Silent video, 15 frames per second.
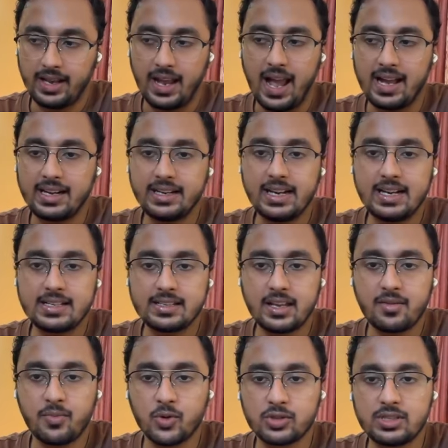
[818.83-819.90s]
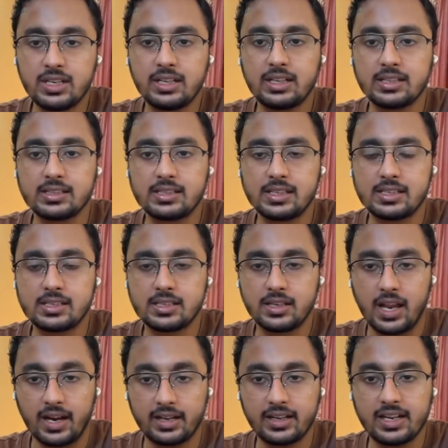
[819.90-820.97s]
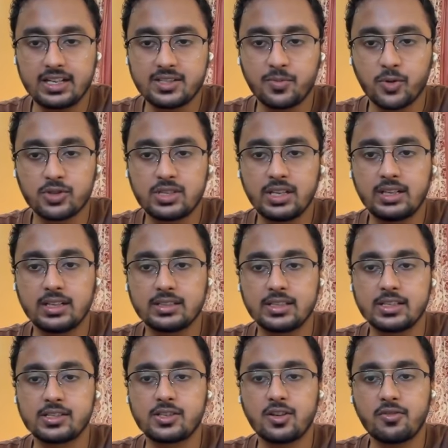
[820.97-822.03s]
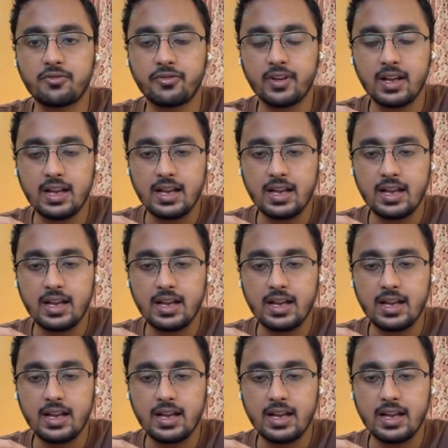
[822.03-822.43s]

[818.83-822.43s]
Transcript: aggregates mostly consists of